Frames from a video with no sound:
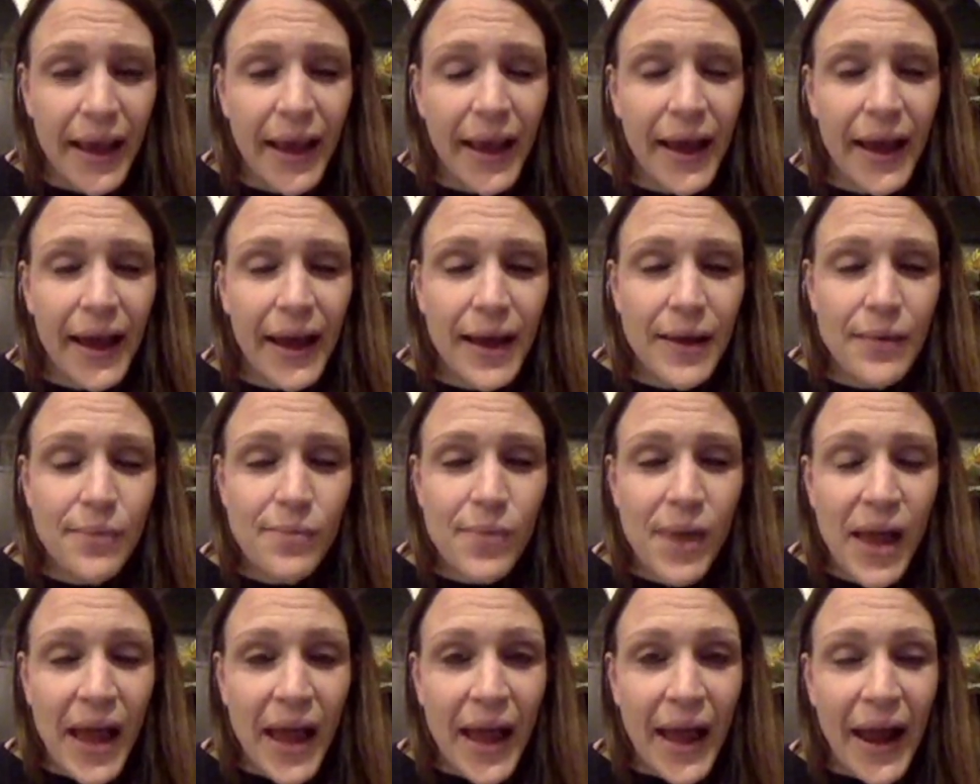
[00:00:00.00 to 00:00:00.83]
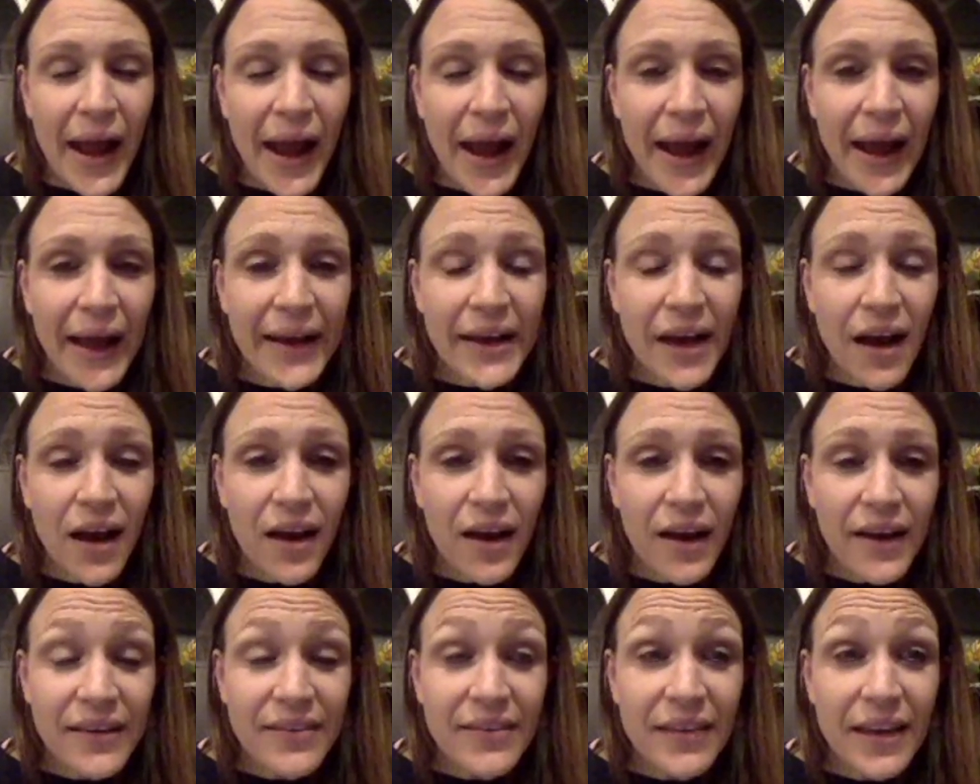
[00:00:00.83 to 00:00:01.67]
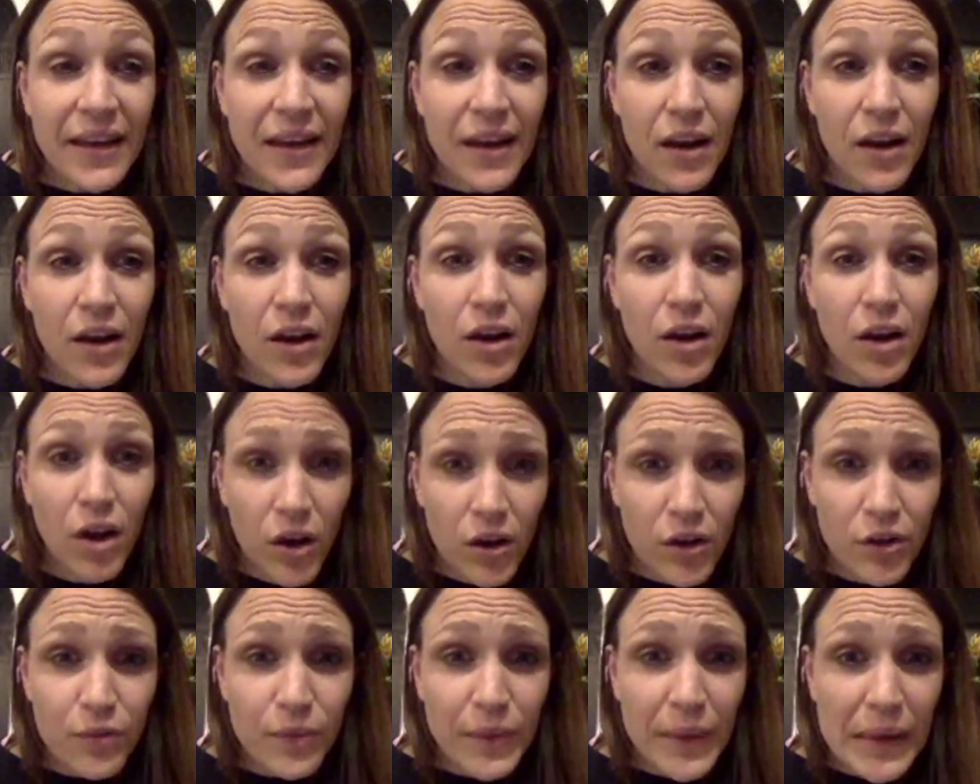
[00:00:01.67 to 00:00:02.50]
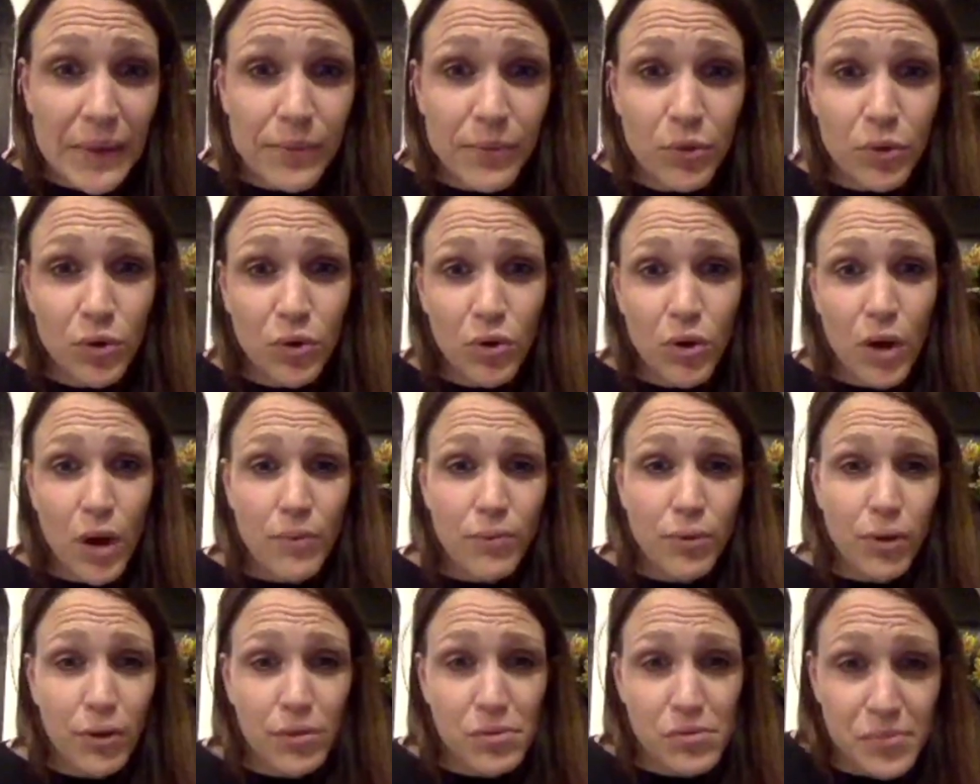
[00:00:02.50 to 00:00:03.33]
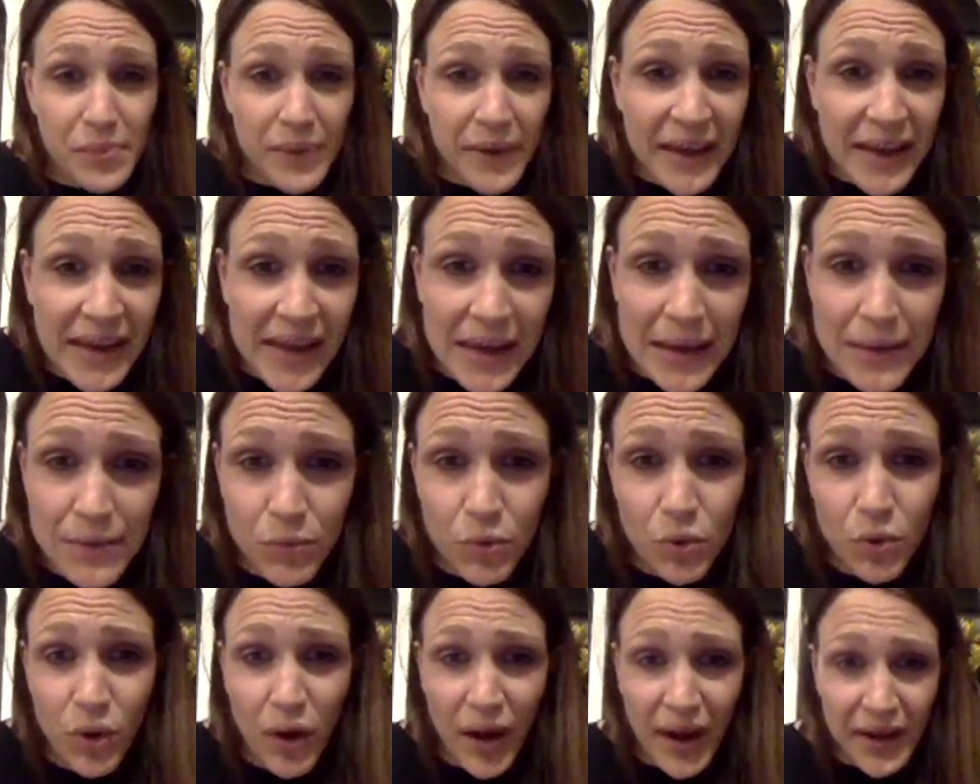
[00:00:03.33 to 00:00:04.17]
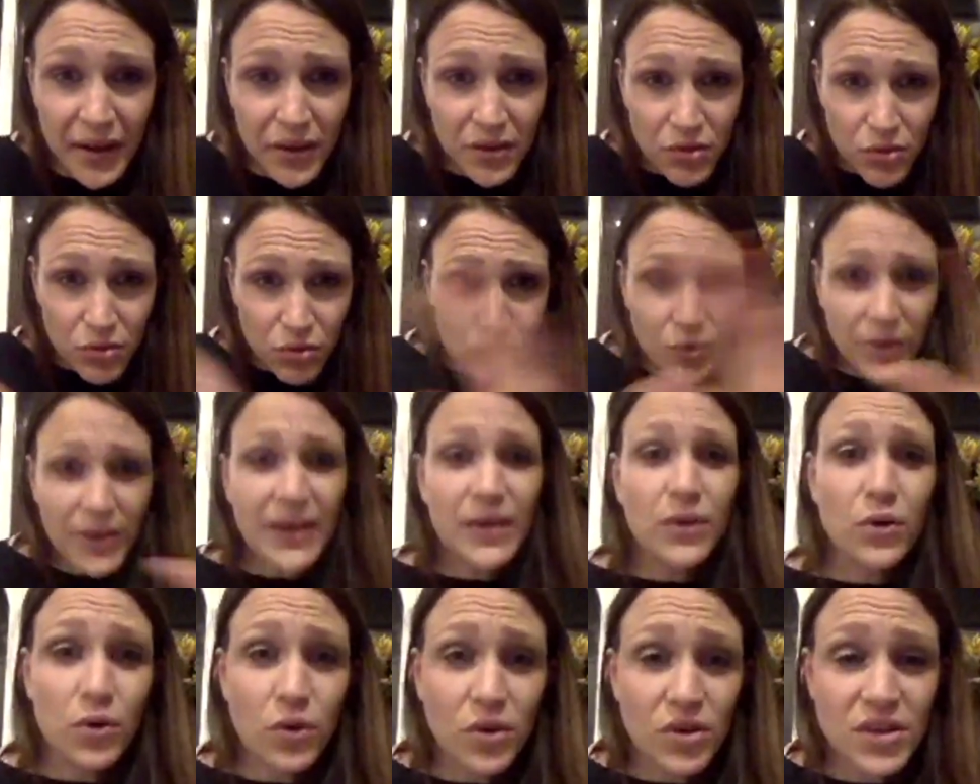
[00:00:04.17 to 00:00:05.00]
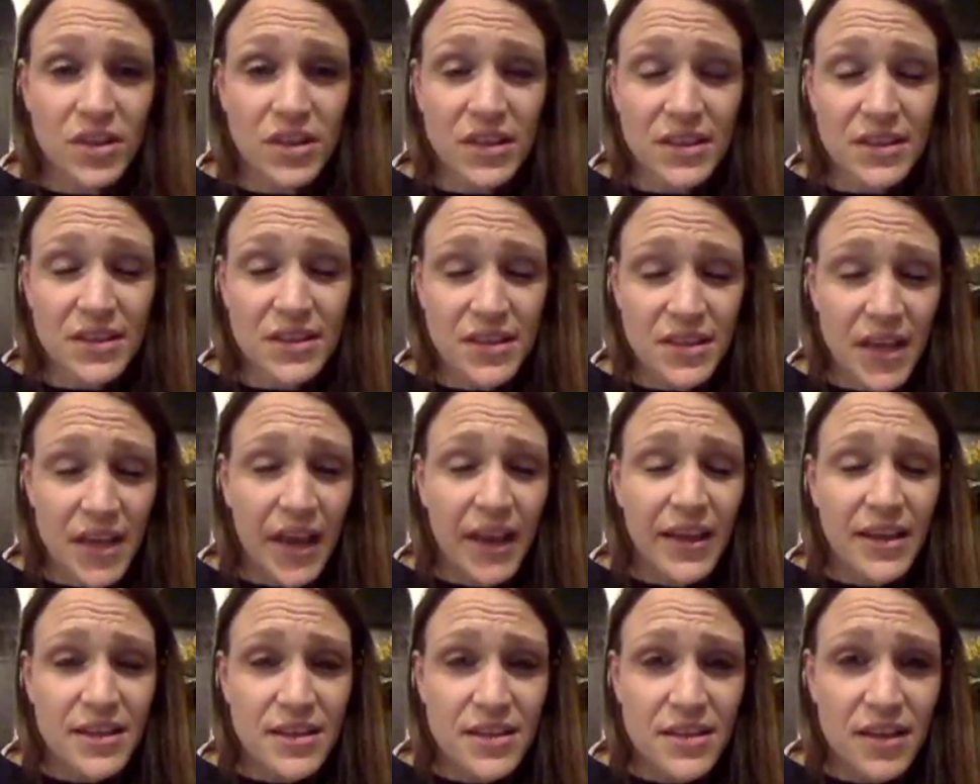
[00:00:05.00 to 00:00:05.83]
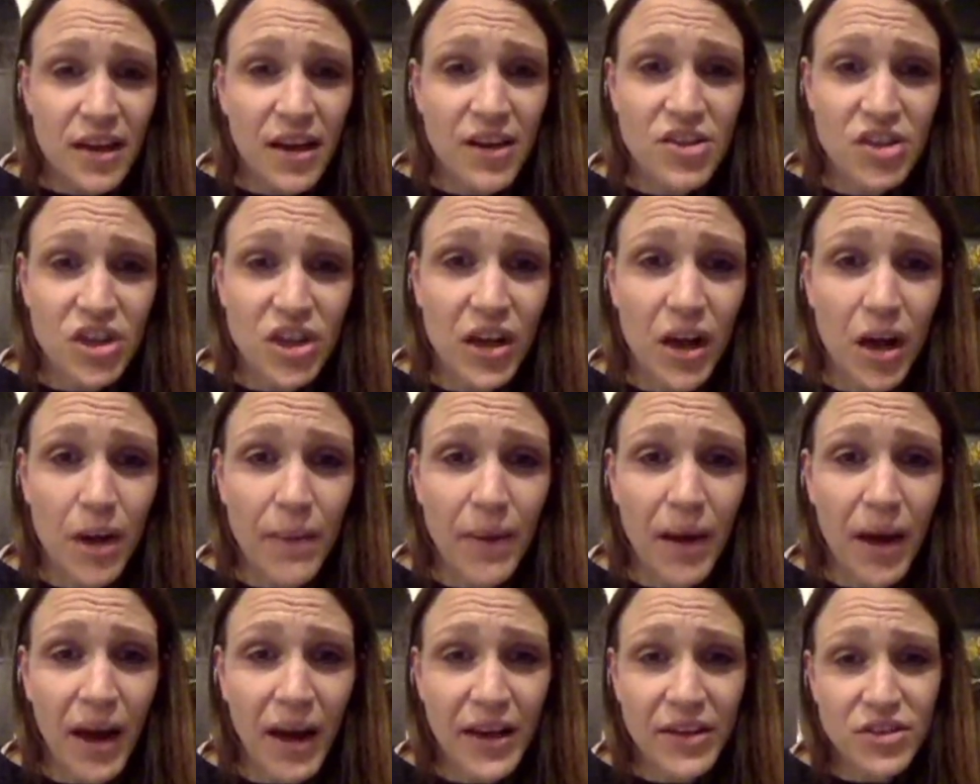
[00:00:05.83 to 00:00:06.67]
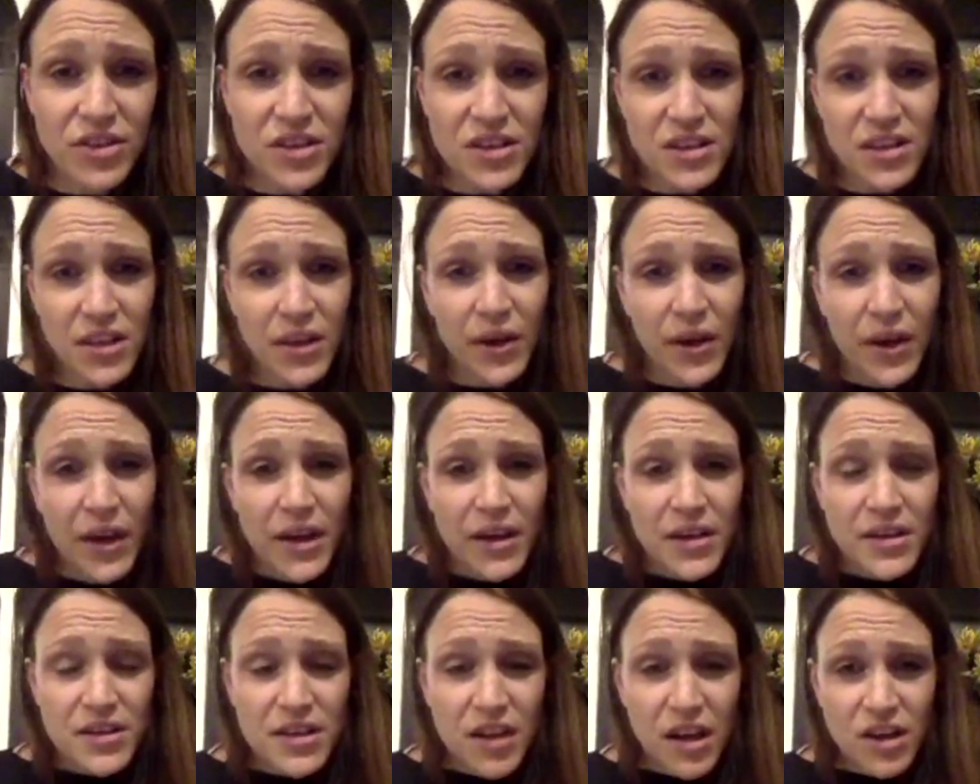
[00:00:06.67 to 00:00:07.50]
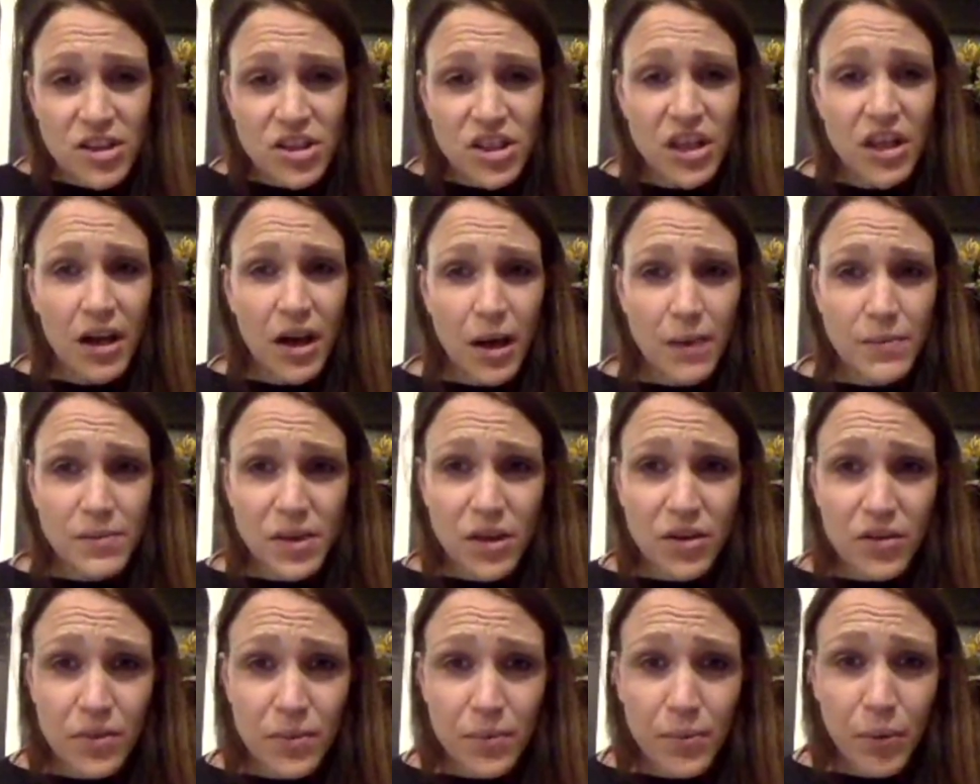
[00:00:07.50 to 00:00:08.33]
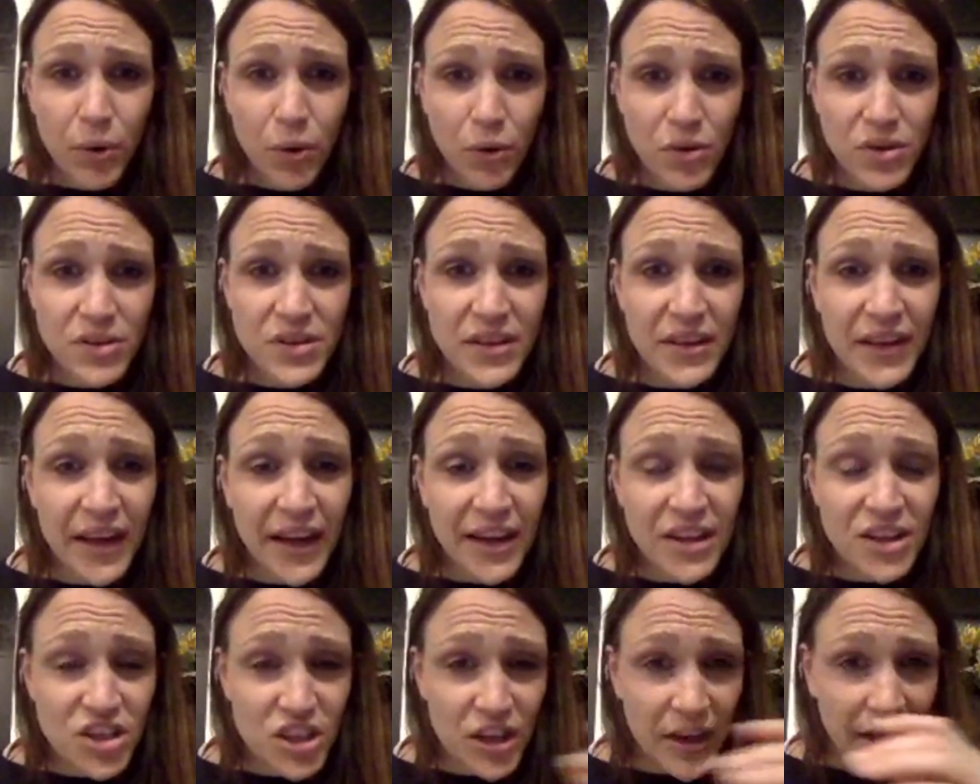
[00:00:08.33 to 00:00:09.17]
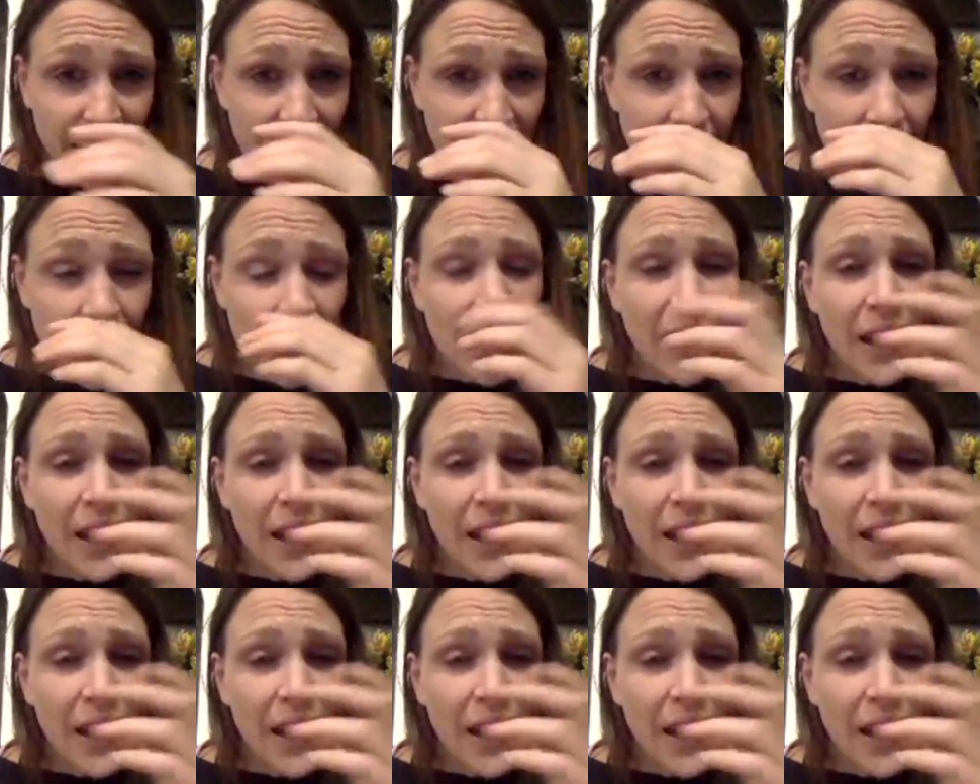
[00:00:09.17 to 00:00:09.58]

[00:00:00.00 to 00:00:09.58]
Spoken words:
And I think a lot of people probably eat more like 3/4 starchy carbohydrates. So starchy carbs are important actually,